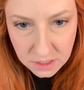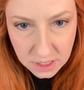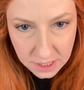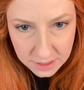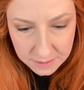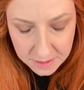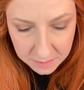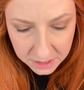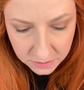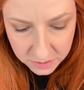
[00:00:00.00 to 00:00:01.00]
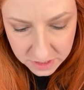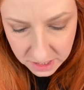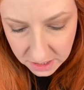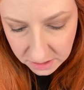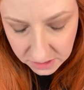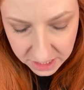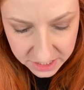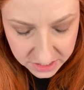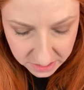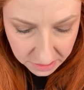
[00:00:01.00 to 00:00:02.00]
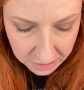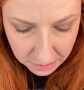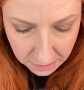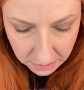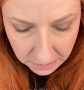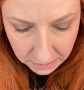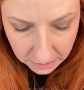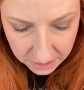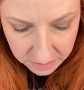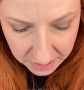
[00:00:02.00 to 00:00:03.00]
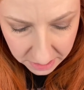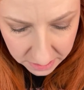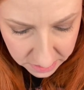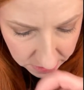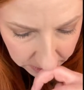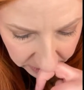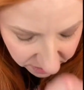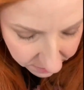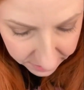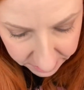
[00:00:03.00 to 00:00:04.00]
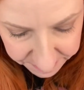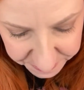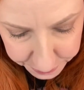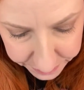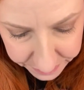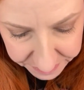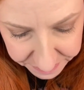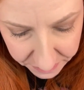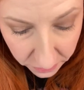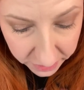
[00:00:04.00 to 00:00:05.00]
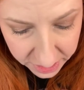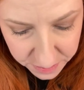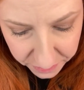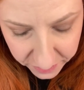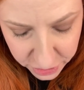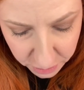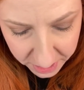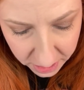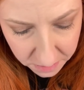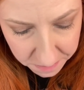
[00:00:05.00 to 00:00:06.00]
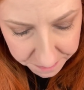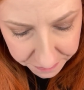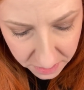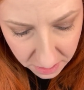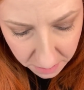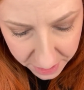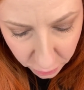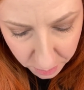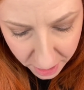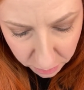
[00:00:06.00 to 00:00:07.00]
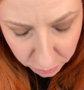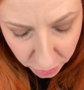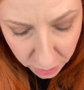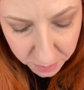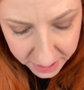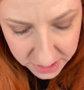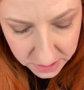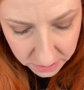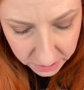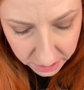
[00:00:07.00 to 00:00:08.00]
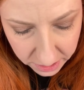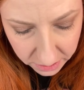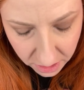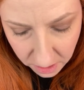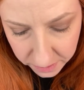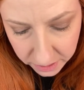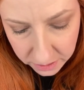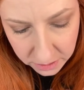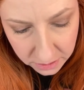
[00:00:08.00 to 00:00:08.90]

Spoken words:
I'm going to use the NYX Cosmetics, or NYX Professional Makeup Micro Brow Pencil in Auburn.